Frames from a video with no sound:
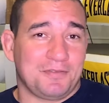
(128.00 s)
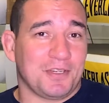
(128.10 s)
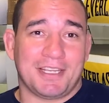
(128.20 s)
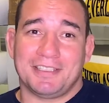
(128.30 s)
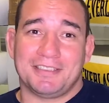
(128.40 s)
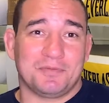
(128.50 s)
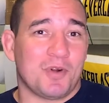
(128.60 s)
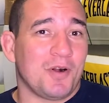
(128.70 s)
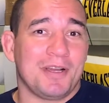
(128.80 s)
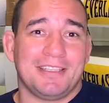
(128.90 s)
if your kid is
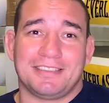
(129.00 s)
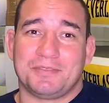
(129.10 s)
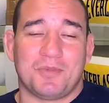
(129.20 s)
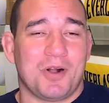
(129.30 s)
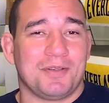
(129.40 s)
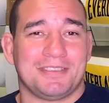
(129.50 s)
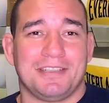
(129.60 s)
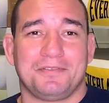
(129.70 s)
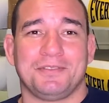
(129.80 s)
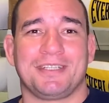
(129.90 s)
small, he's small. There's
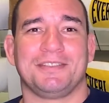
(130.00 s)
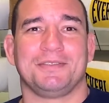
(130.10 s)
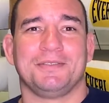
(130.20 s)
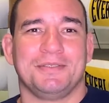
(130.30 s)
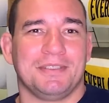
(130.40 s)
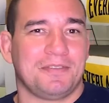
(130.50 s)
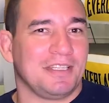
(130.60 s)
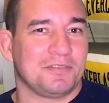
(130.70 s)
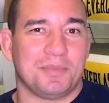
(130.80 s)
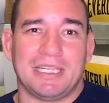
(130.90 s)
nothing you can do. If
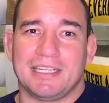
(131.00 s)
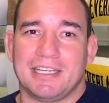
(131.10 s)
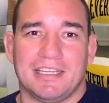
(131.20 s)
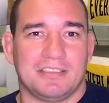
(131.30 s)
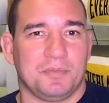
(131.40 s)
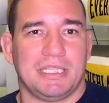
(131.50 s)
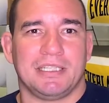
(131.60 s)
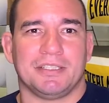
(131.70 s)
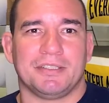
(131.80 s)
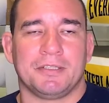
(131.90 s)
he's big, he's
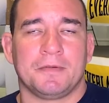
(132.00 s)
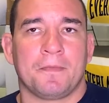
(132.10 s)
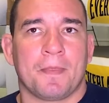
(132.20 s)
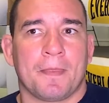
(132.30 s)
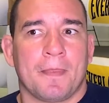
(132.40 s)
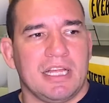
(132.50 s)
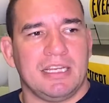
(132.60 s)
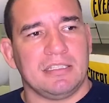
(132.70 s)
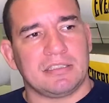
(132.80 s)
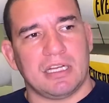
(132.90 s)
big, you know.
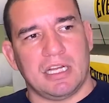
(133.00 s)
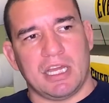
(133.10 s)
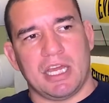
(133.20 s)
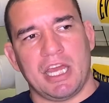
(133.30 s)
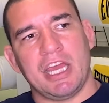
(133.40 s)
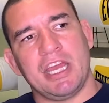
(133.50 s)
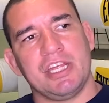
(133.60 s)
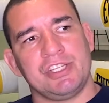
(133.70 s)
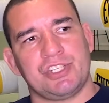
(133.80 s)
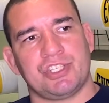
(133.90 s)
It is an
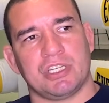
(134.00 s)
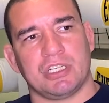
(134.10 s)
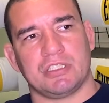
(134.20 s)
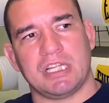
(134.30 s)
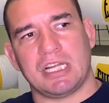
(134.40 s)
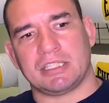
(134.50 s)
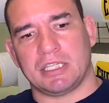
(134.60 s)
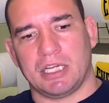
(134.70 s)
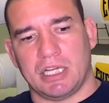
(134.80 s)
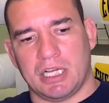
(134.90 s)
age that
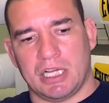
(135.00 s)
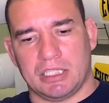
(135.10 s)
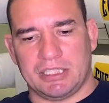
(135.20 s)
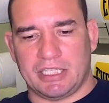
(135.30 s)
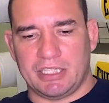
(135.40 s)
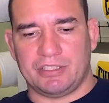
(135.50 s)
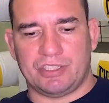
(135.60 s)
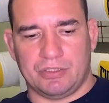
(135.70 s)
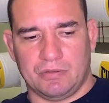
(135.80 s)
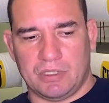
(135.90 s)
the
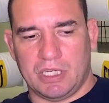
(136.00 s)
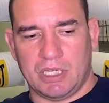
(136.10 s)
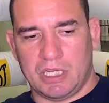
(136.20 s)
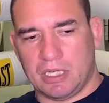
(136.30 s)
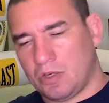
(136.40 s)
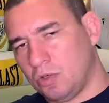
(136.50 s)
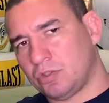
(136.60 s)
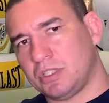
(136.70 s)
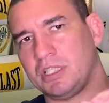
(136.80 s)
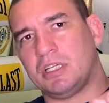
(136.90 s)
kids go
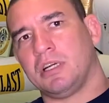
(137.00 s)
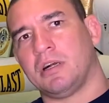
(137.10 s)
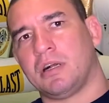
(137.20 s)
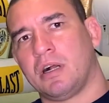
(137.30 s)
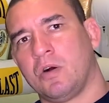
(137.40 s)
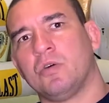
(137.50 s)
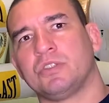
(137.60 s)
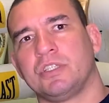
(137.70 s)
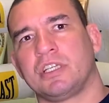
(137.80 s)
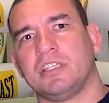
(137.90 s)
to the
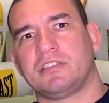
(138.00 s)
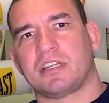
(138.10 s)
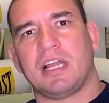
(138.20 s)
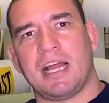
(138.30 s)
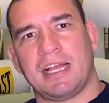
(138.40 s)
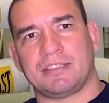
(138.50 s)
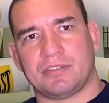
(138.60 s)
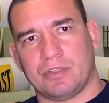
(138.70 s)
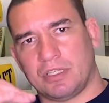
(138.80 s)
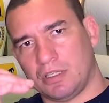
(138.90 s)
older kids
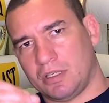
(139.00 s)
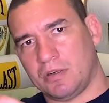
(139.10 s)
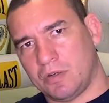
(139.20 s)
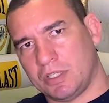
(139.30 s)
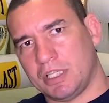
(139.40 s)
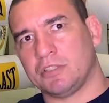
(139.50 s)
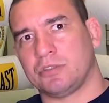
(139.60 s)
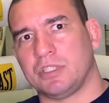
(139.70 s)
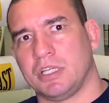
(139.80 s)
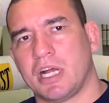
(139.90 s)
class or then
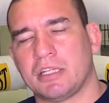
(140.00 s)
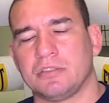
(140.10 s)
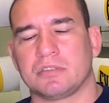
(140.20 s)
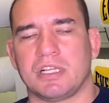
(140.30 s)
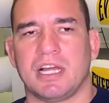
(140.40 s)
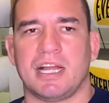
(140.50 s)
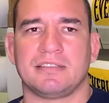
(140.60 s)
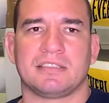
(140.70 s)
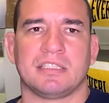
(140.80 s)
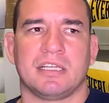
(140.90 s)
to the adult
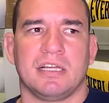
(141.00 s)
class.